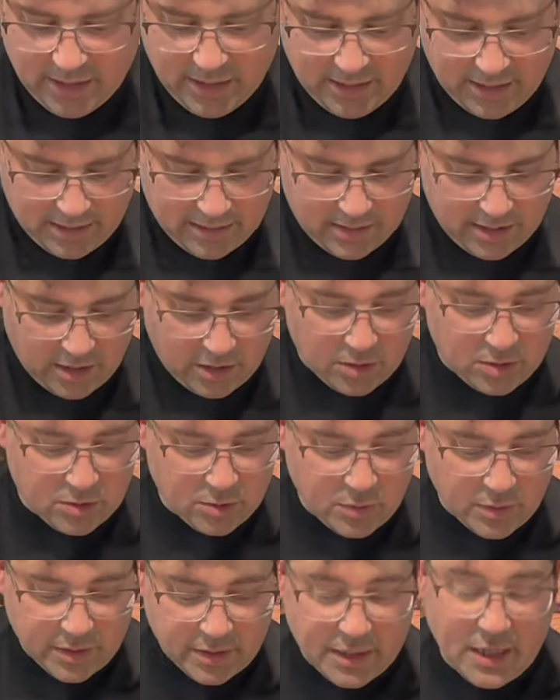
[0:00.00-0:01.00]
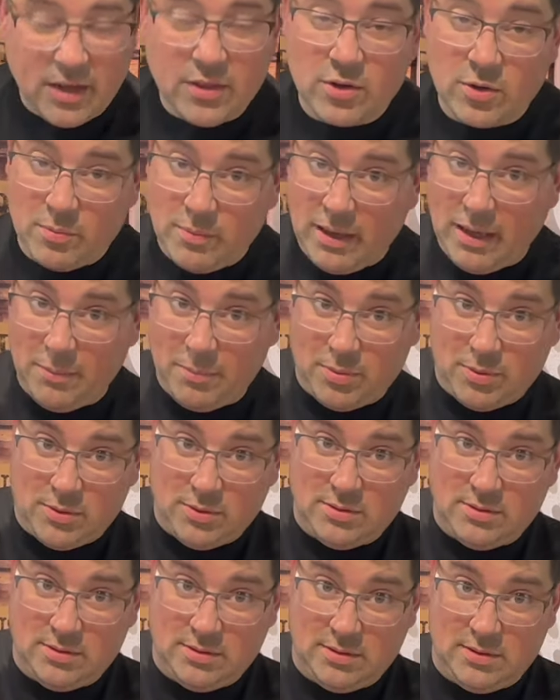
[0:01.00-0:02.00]
and then I'll glue another
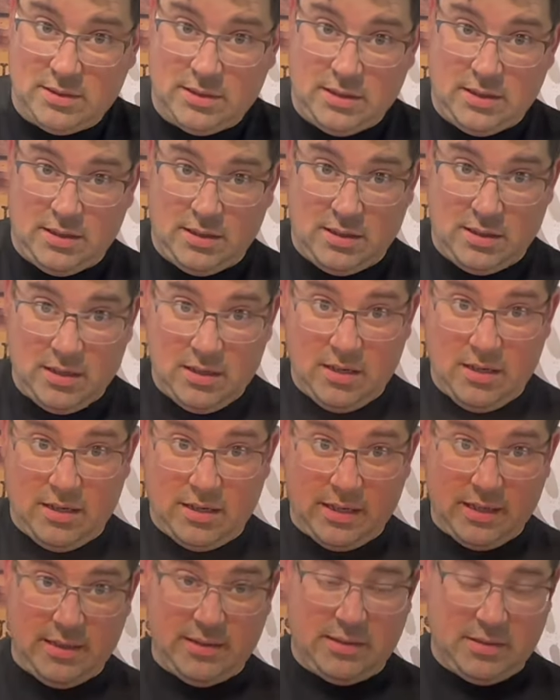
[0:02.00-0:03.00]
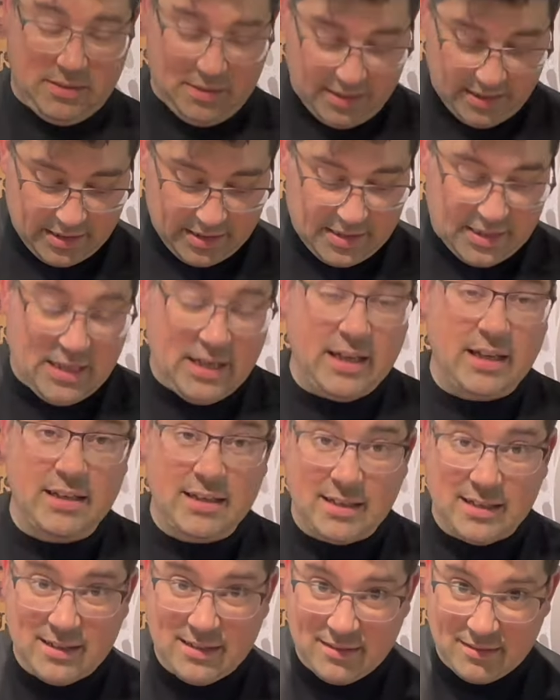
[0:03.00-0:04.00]
maple on it, and then
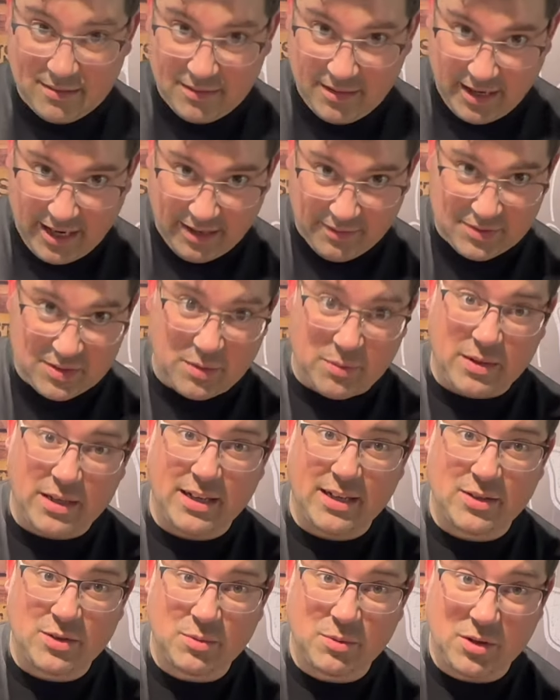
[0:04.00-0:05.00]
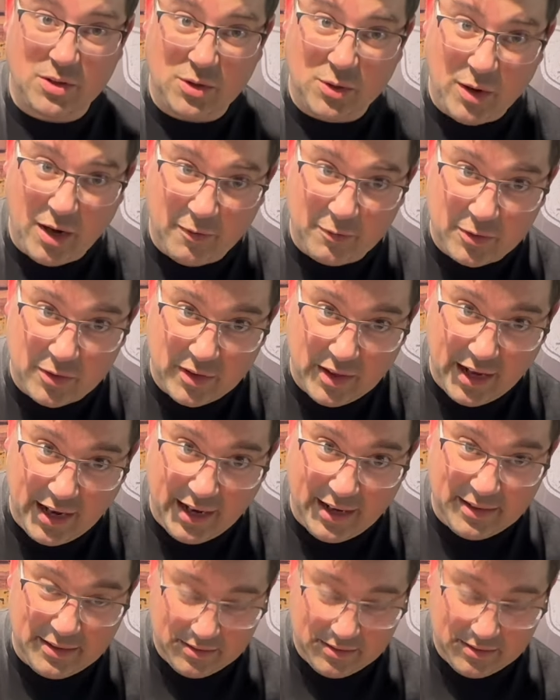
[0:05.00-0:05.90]
I have something else I'm gonna do after that.